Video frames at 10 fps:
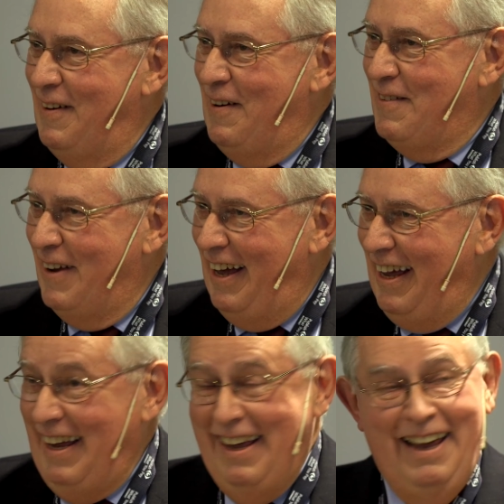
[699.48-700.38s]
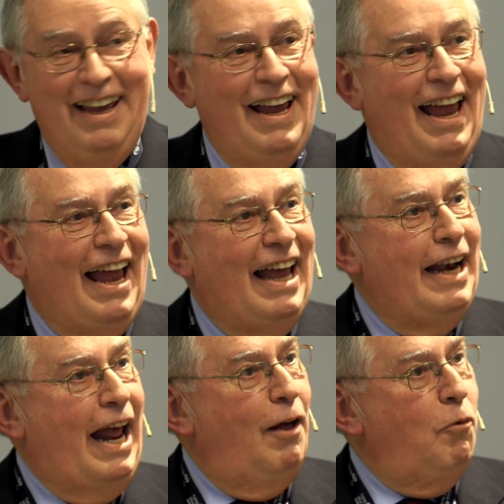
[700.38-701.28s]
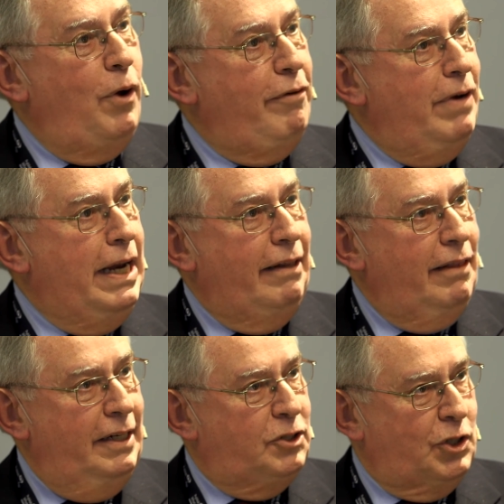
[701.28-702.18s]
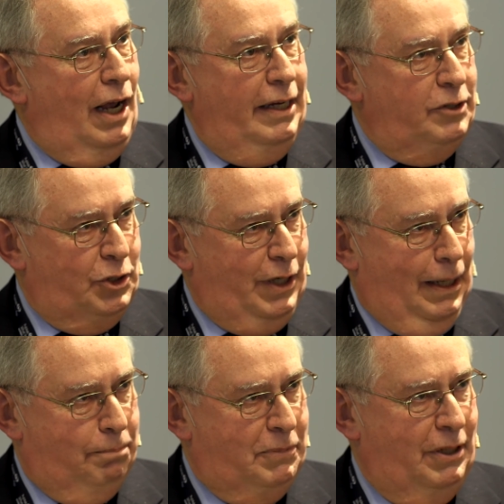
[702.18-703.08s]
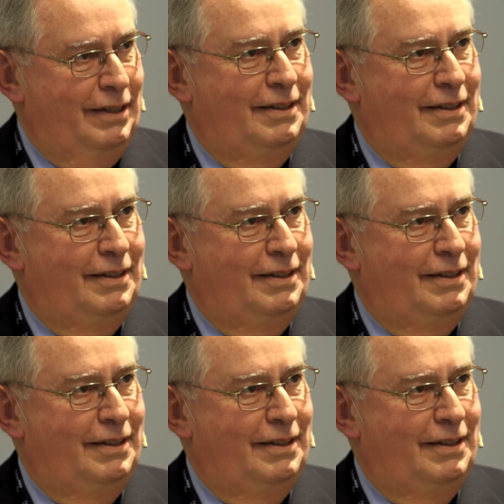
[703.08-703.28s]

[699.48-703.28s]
Okay? And now we've neatly sidestepped